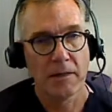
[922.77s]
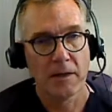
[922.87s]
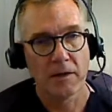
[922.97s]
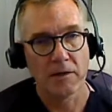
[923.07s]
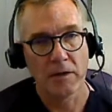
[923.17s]

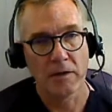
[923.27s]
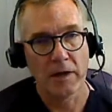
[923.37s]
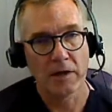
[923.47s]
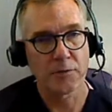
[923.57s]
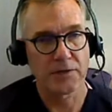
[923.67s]
uh,
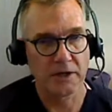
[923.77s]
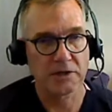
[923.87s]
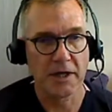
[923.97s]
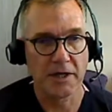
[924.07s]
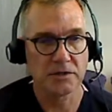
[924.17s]
uh, health
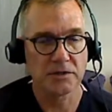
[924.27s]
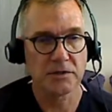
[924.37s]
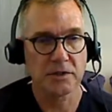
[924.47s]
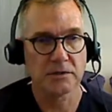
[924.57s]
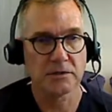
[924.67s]
protection
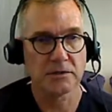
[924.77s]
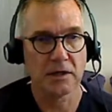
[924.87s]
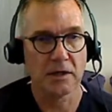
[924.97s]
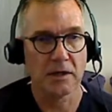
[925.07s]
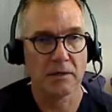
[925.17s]
agencies'
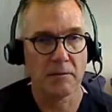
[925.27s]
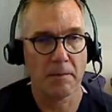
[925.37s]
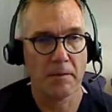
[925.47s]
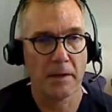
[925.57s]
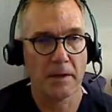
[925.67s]
um,
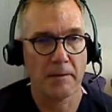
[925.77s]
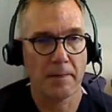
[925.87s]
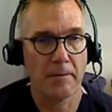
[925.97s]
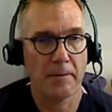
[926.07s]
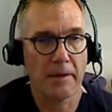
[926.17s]

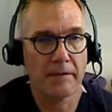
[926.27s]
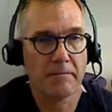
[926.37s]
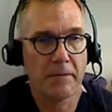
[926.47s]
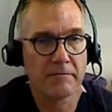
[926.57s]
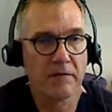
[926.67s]
um,
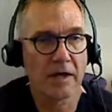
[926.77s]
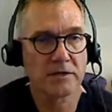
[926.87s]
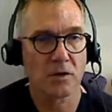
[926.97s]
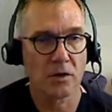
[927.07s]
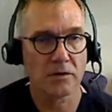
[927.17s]

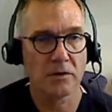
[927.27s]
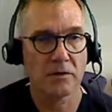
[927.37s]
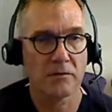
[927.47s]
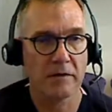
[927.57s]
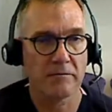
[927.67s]
advice
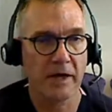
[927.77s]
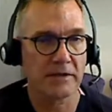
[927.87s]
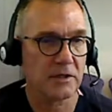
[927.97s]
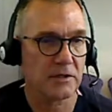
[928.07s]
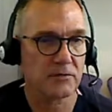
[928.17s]
on uh,
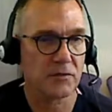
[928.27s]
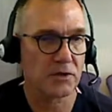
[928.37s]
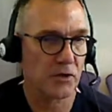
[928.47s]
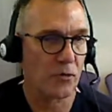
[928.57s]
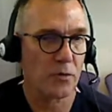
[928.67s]
vaccines for
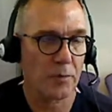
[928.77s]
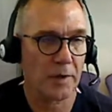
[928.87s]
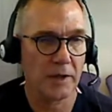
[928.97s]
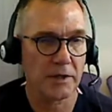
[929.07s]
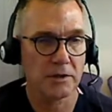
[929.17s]
the general
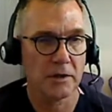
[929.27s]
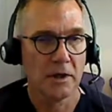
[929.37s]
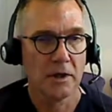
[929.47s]
population.